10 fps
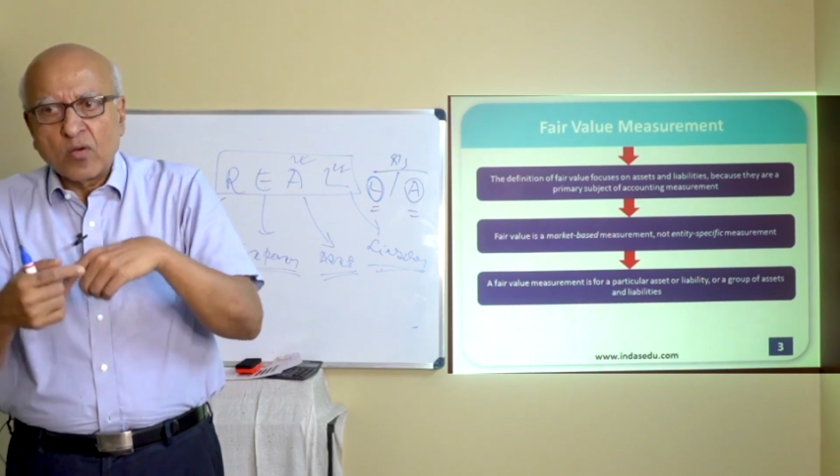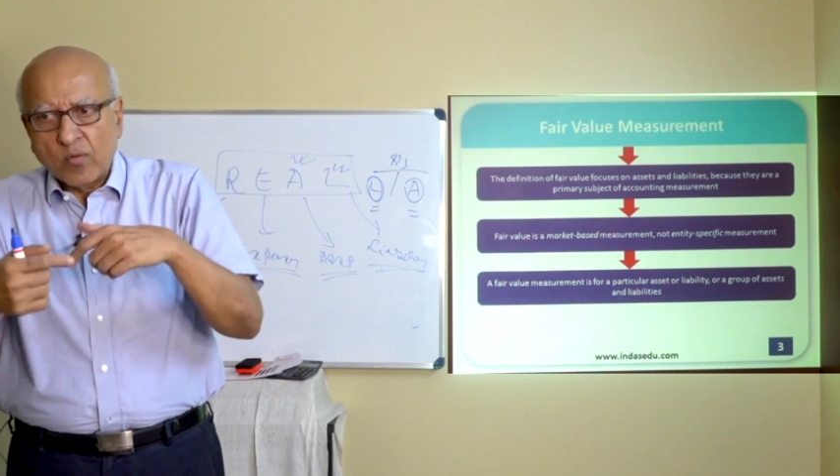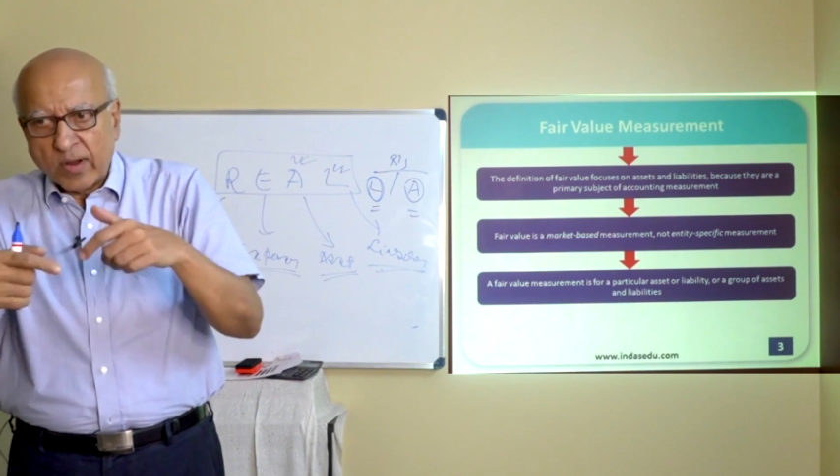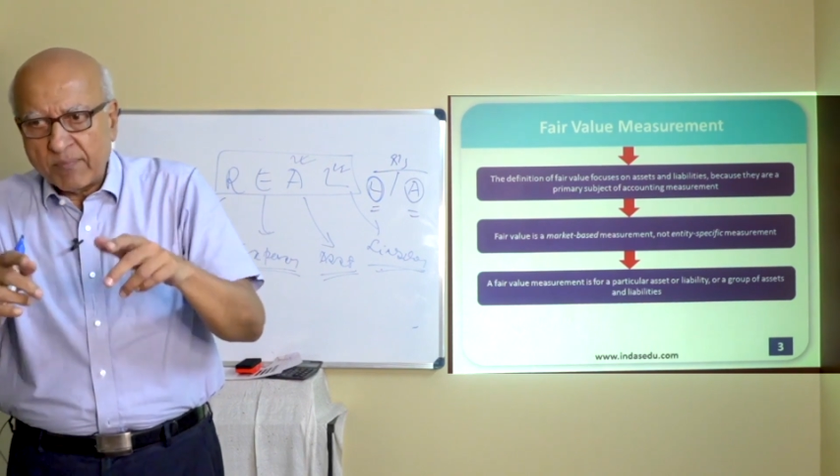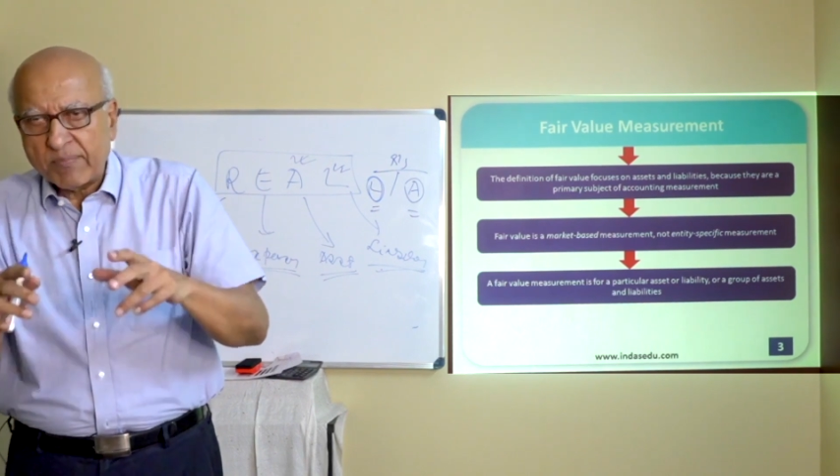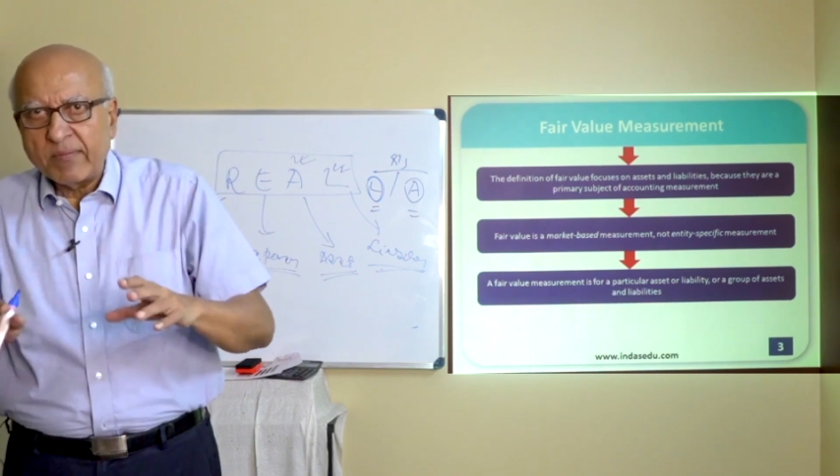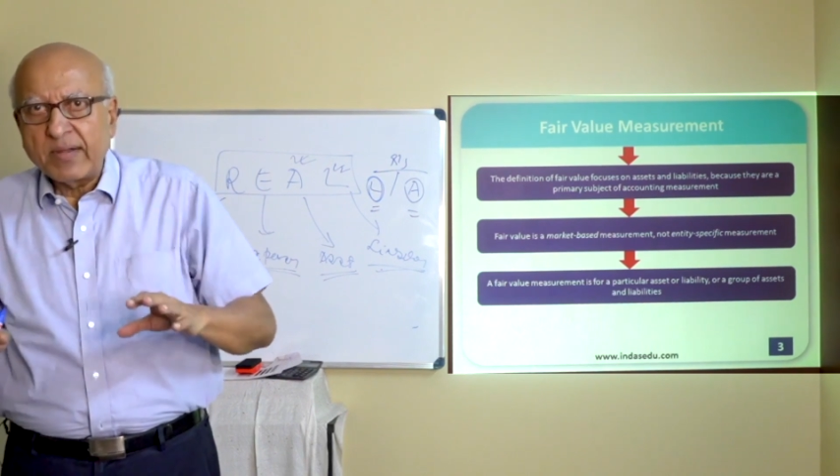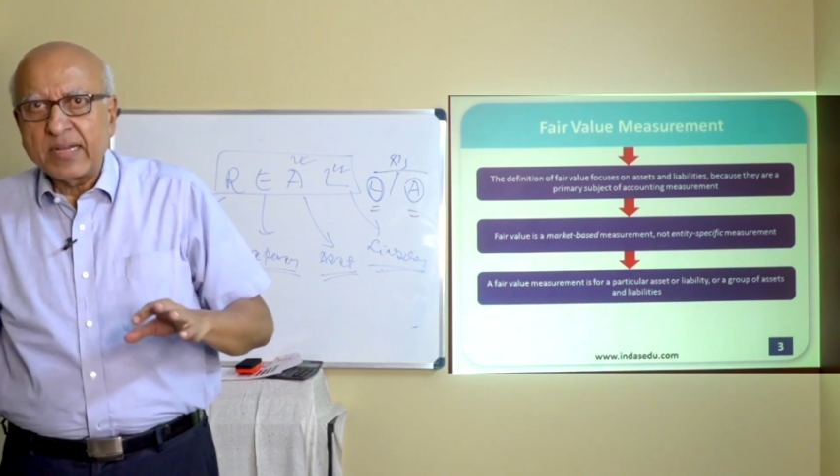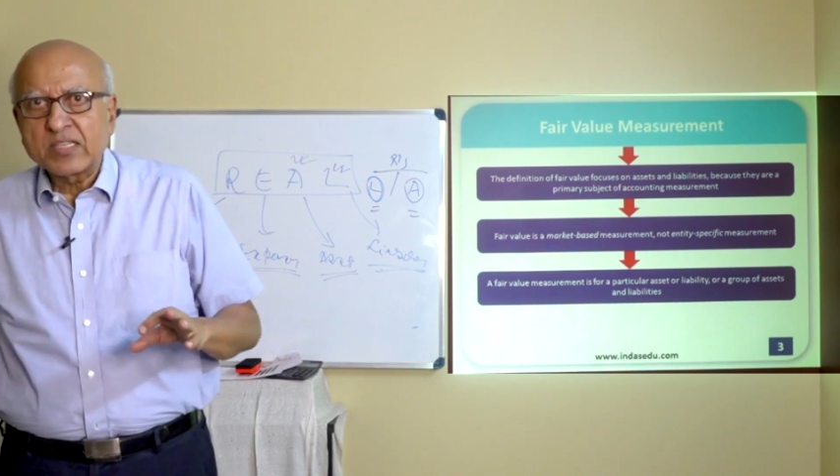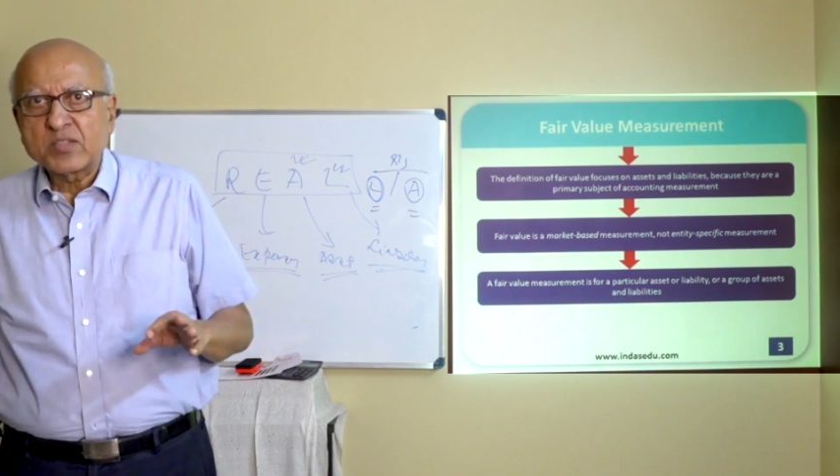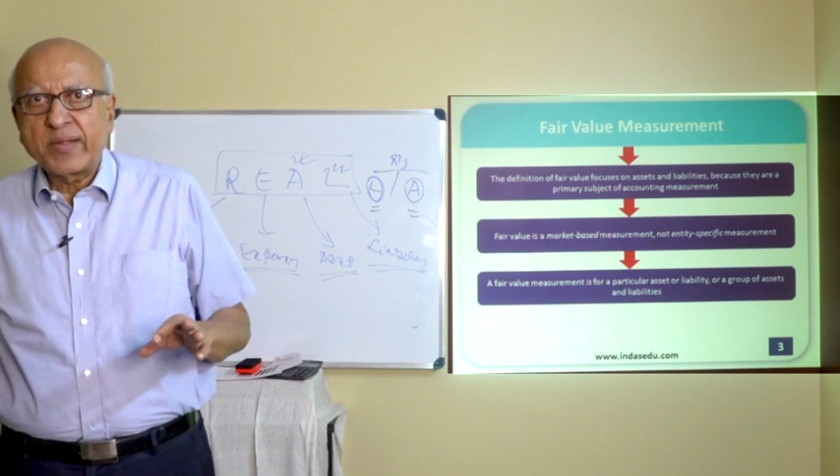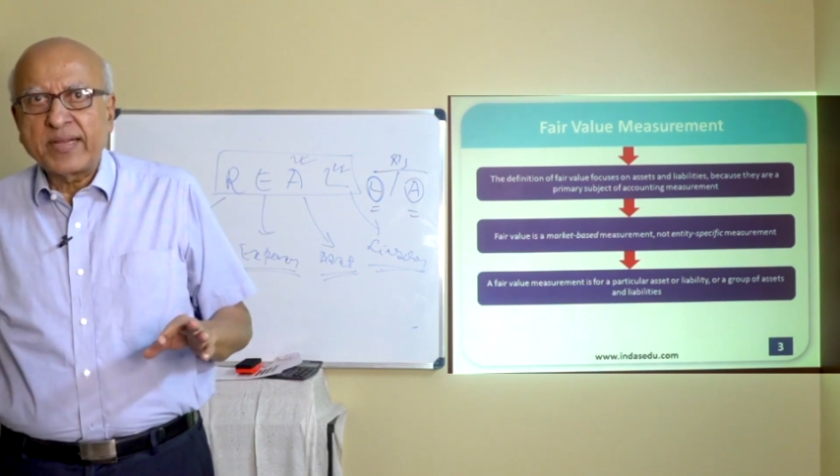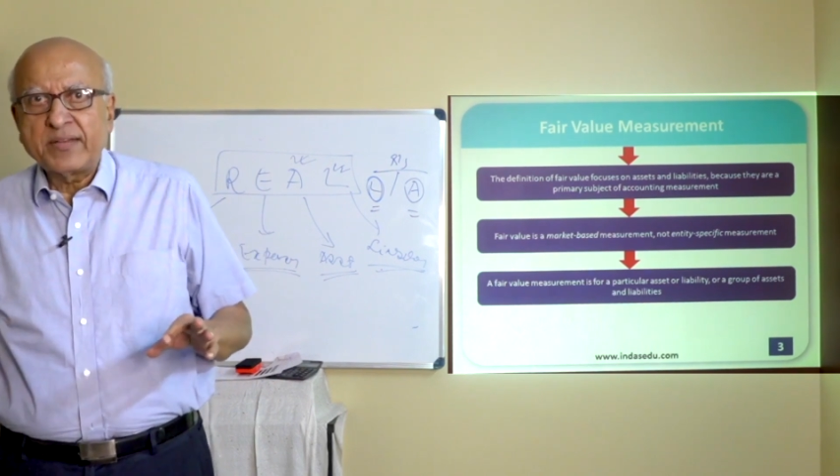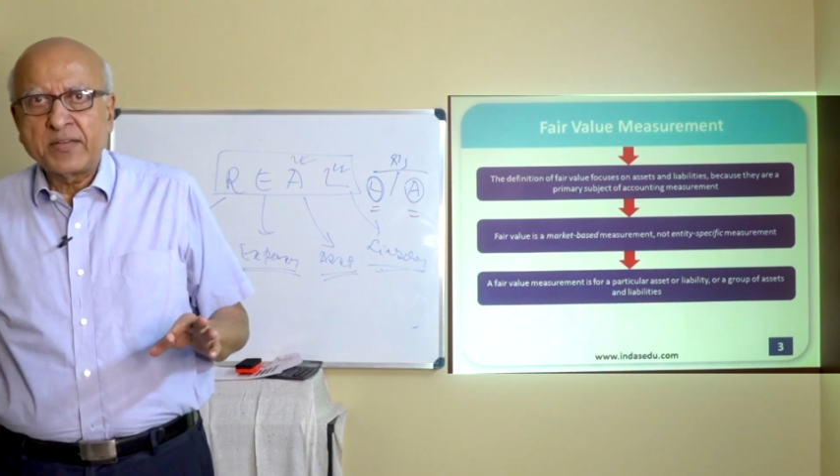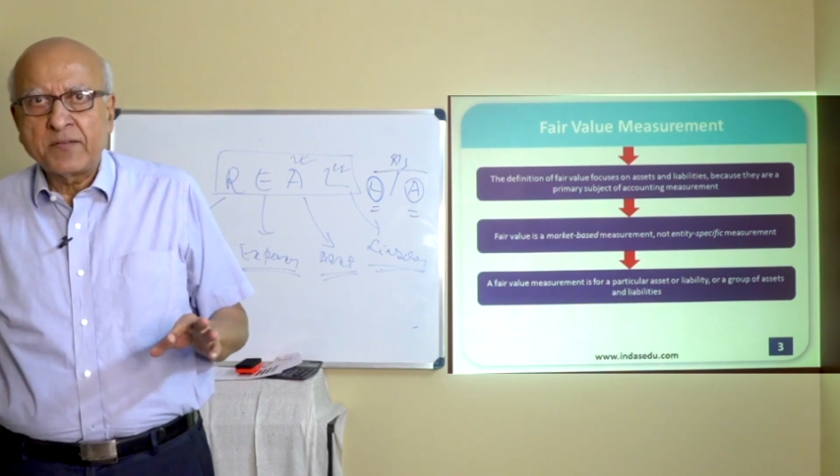when payment is made.